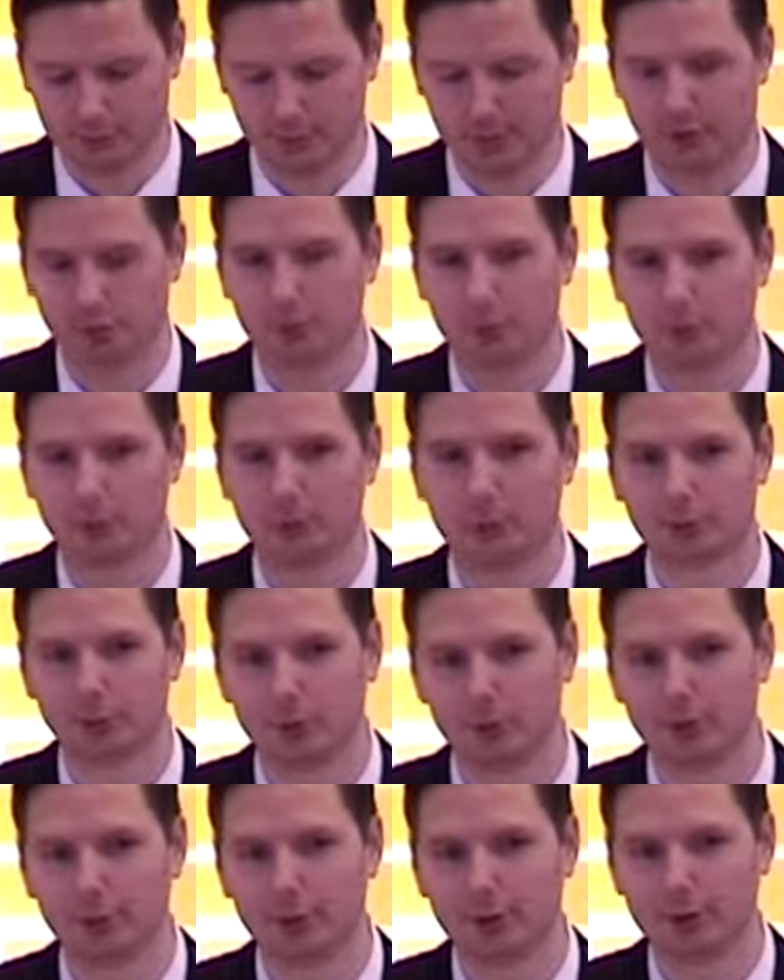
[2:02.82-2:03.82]
but he remembers
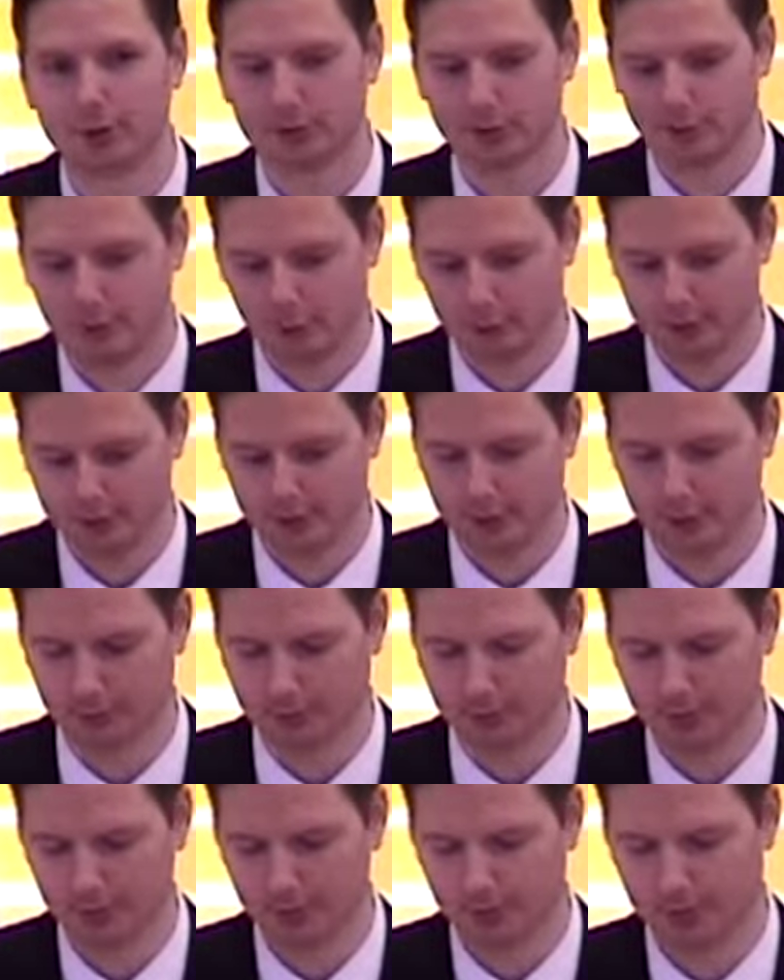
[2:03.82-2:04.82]
one piece of
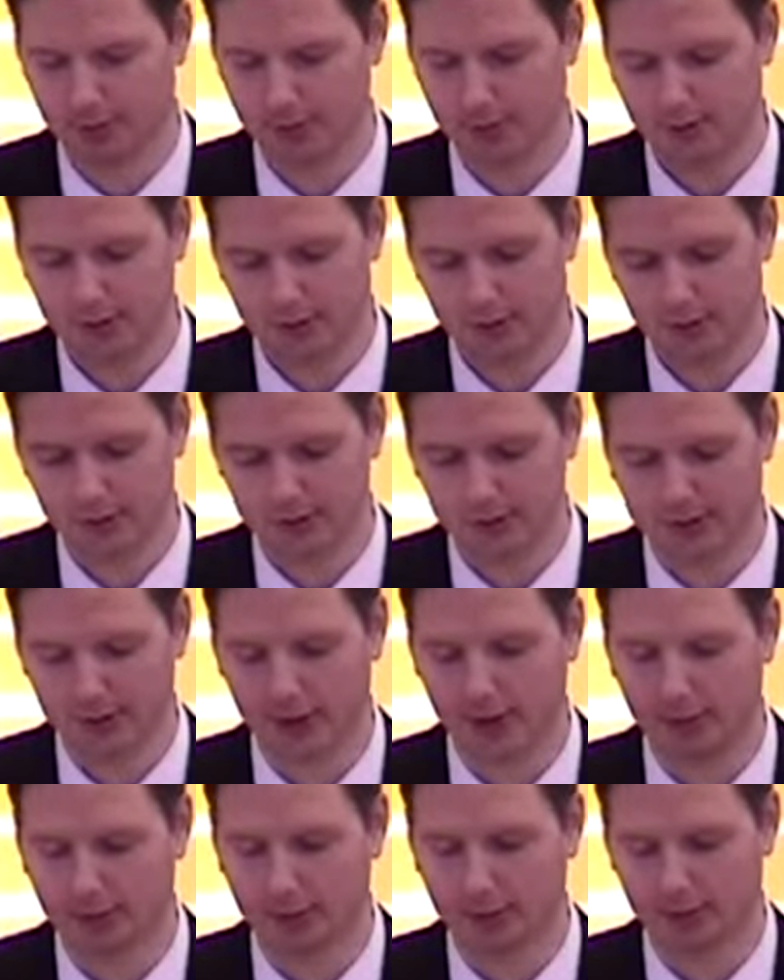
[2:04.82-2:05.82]
wisdom that
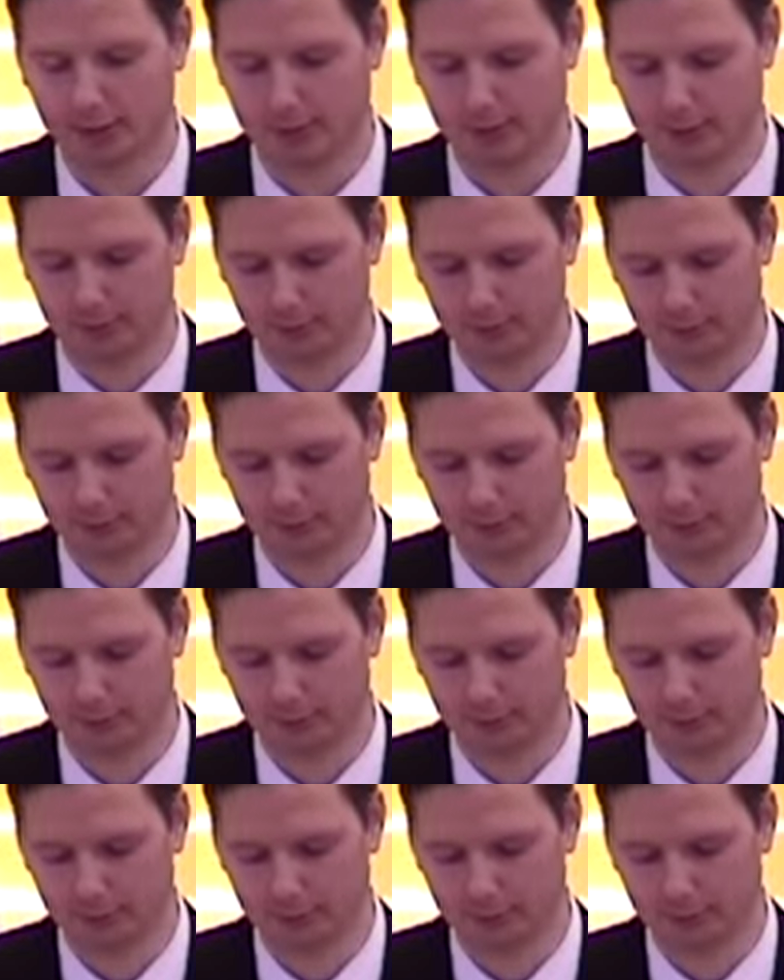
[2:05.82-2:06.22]
Tom gave him.